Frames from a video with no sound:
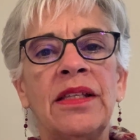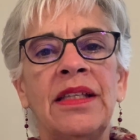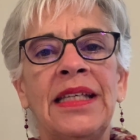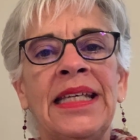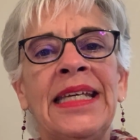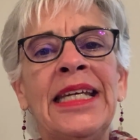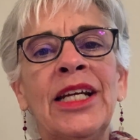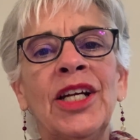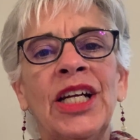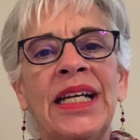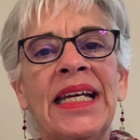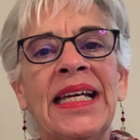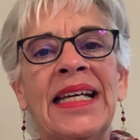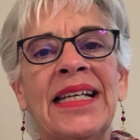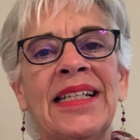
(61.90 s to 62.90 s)
Here
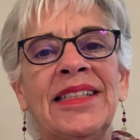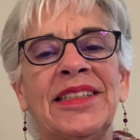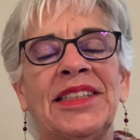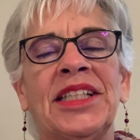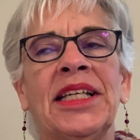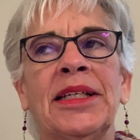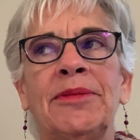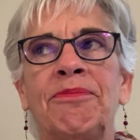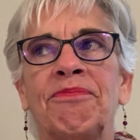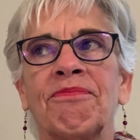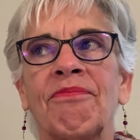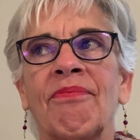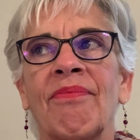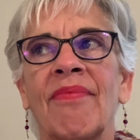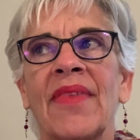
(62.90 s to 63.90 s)
is
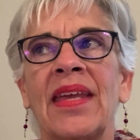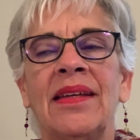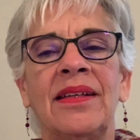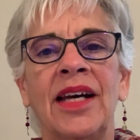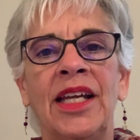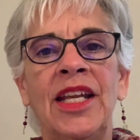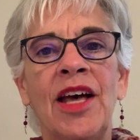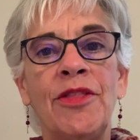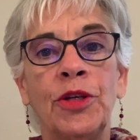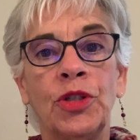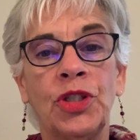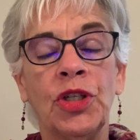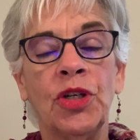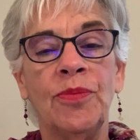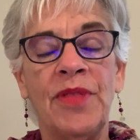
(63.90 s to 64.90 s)
another
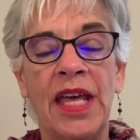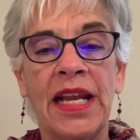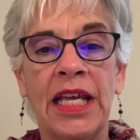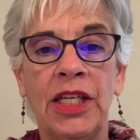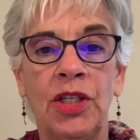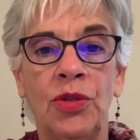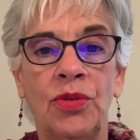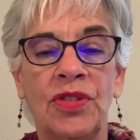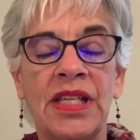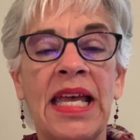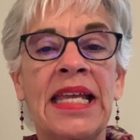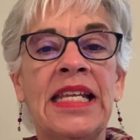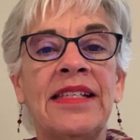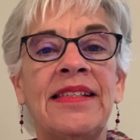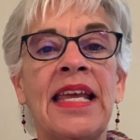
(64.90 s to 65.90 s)
term that I use,
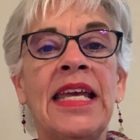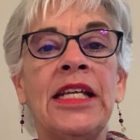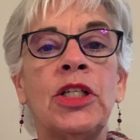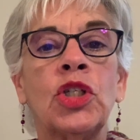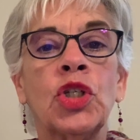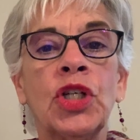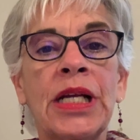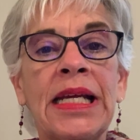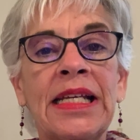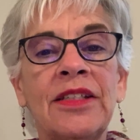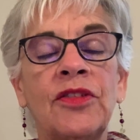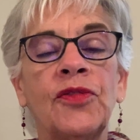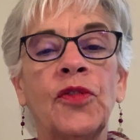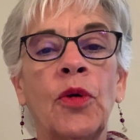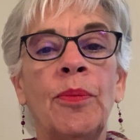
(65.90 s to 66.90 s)
and it's a
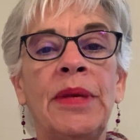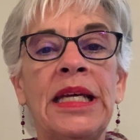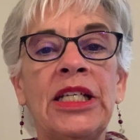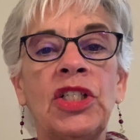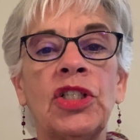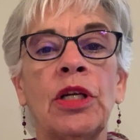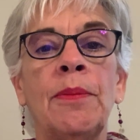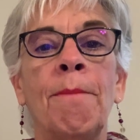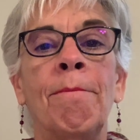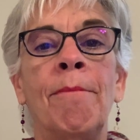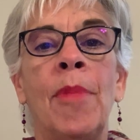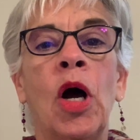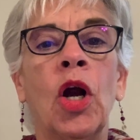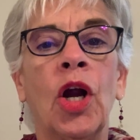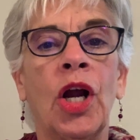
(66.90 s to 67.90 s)
transformation
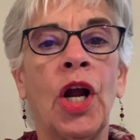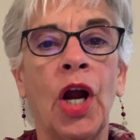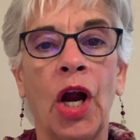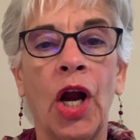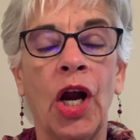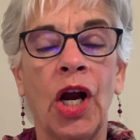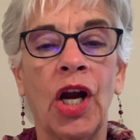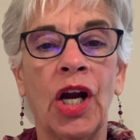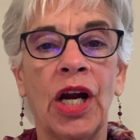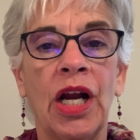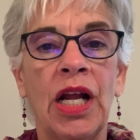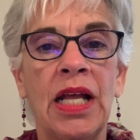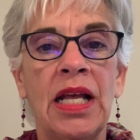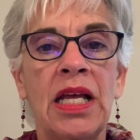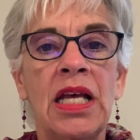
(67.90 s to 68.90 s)
marker,
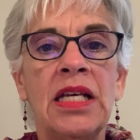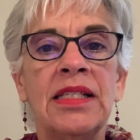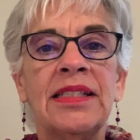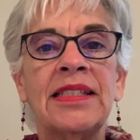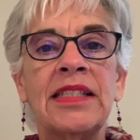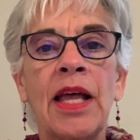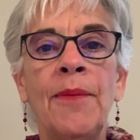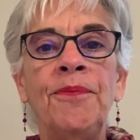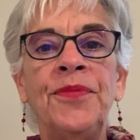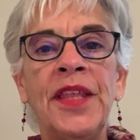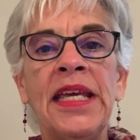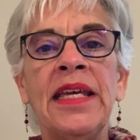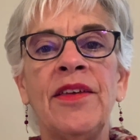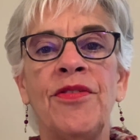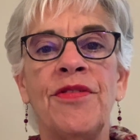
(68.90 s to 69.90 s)

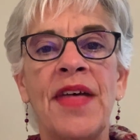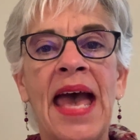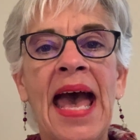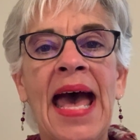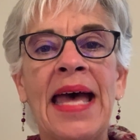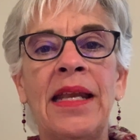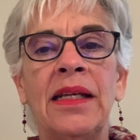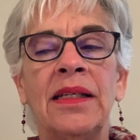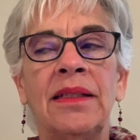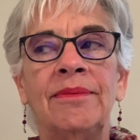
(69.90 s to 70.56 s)
something that